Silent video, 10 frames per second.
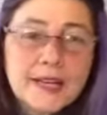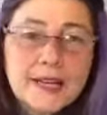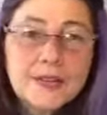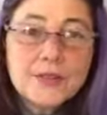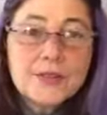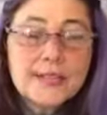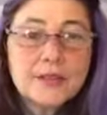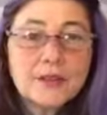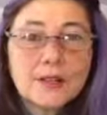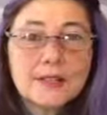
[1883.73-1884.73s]
And you see
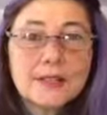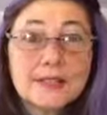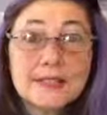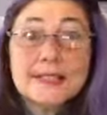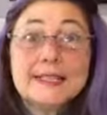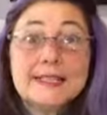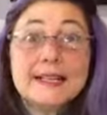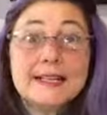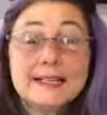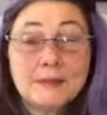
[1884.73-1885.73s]
the horse, you can see his
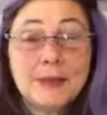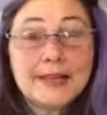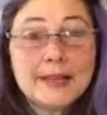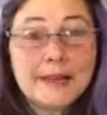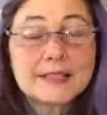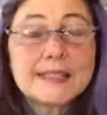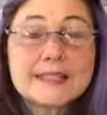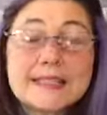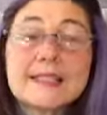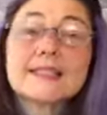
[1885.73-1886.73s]
eyes bugging out because
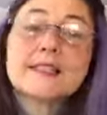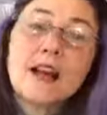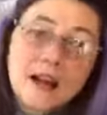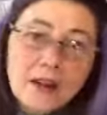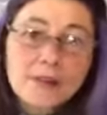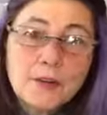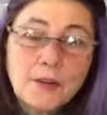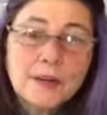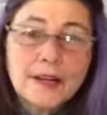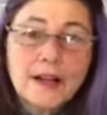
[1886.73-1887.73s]
he's just not
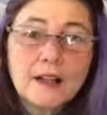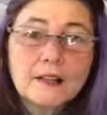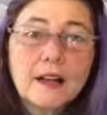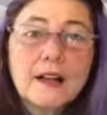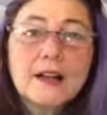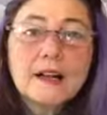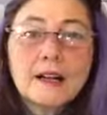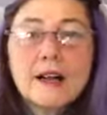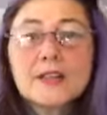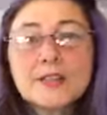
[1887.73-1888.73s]
comfortable with that color.
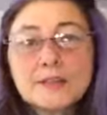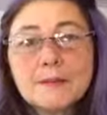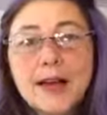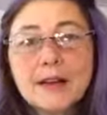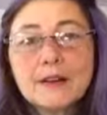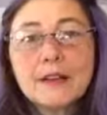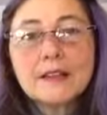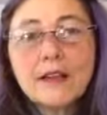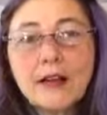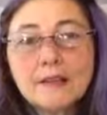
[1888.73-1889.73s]
Colors matter a
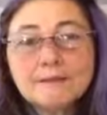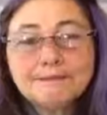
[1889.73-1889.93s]
lot.